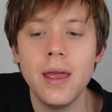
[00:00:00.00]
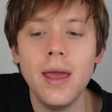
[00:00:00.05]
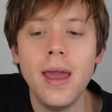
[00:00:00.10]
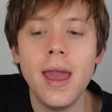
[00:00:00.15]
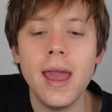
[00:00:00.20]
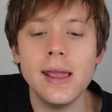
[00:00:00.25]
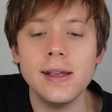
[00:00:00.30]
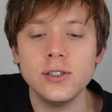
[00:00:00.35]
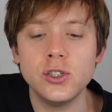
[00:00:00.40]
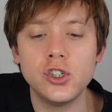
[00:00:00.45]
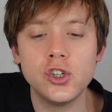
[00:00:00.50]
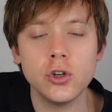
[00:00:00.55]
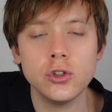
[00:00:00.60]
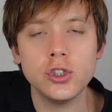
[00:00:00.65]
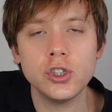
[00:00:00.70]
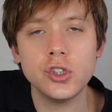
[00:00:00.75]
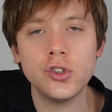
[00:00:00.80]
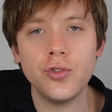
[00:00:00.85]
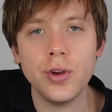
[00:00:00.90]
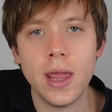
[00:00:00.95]
It
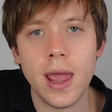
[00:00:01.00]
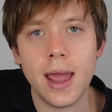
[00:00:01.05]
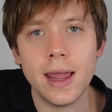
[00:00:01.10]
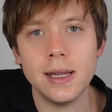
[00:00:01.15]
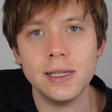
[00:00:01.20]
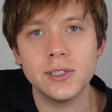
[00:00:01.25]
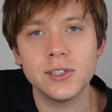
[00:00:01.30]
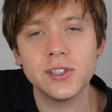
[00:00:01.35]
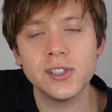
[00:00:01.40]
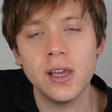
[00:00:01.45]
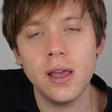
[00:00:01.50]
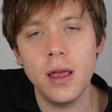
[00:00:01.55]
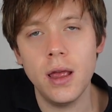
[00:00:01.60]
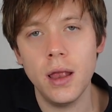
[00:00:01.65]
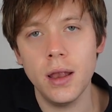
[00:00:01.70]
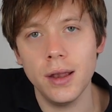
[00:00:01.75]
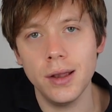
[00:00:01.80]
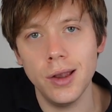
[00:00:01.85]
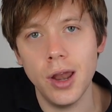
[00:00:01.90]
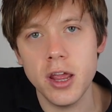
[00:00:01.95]
just creates
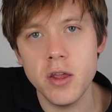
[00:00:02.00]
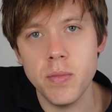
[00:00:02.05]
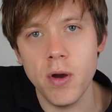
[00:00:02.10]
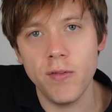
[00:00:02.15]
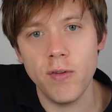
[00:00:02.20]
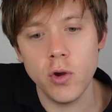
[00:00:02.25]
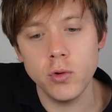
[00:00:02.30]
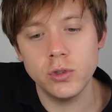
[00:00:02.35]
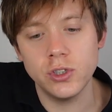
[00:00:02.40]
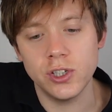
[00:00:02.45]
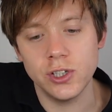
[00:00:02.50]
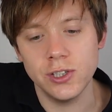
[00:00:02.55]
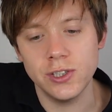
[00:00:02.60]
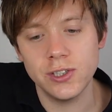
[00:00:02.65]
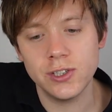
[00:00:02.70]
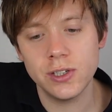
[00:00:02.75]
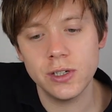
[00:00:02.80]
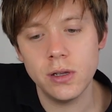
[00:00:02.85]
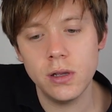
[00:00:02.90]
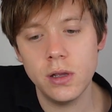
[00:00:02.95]
Labour
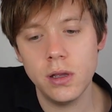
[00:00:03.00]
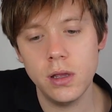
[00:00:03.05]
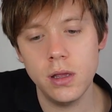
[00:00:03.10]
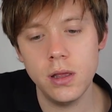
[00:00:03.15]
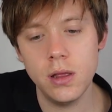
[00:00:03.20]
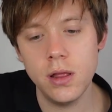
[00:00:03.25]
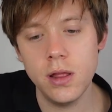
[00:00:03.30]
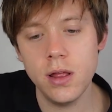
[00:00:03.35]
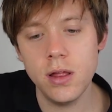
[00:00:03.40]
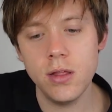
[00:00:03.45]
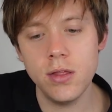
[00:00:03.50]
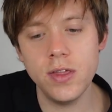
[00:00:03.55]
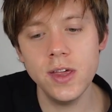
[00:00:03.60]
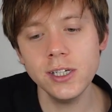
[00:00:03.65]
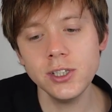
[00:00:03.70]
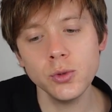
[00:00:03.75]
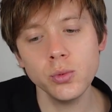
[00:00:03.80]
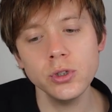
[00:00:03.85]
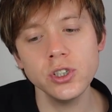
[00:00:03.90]
voters." This was